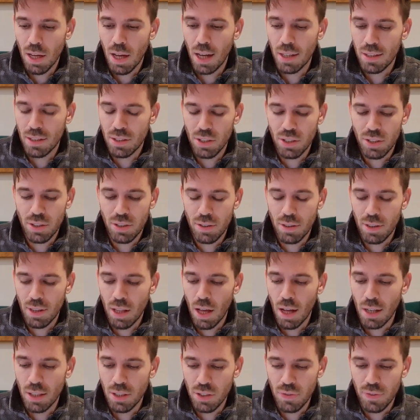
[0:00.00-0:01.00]
I just
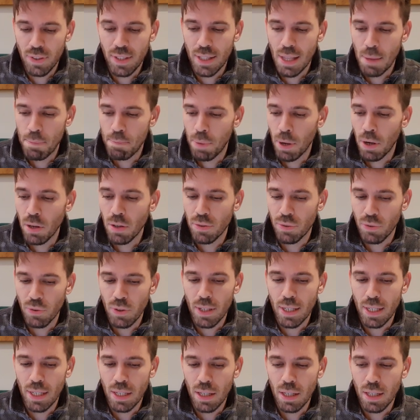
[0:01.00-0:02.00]
I just think they're both
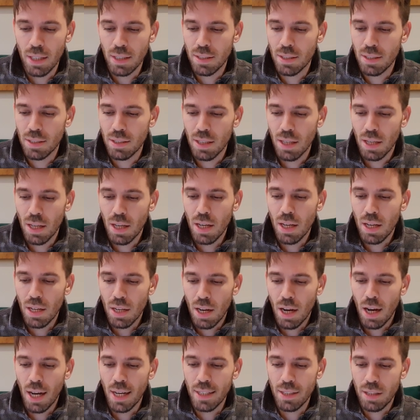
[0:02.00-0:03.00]
really nice.
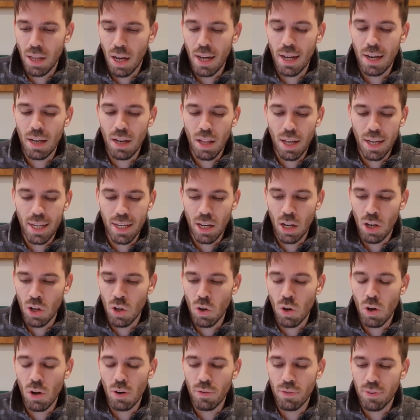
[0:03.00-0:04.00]
I, I like a
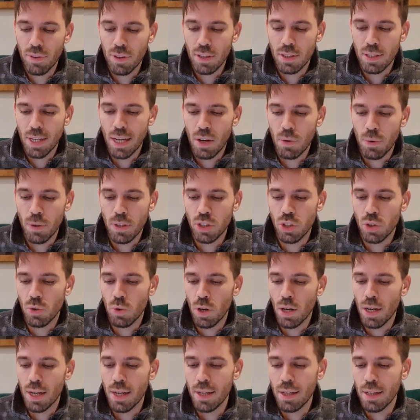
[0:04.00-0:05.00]
lot of the Tailwind
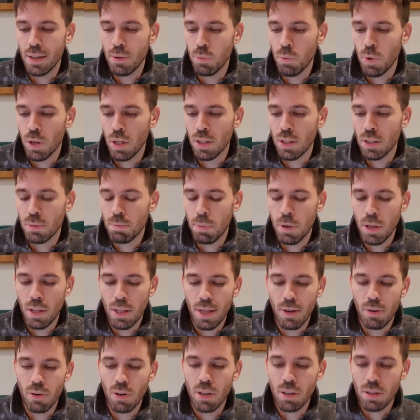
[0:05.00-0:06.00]
UI ones, but
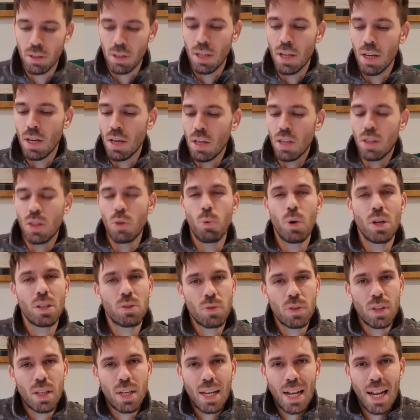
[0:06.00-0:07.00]
there are the ones
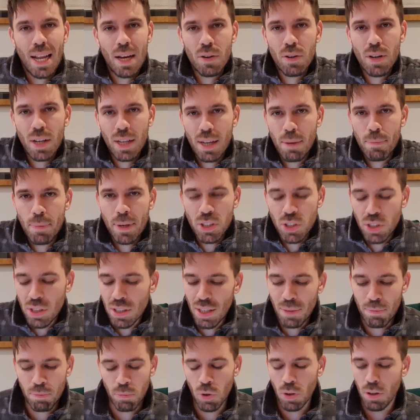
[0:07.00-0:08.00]
with the cloud, like I mentioned,
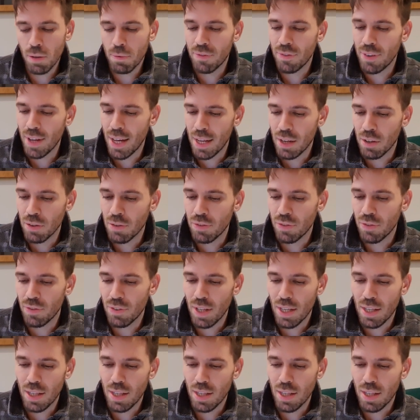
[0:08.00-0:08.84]
I'm not a fan of.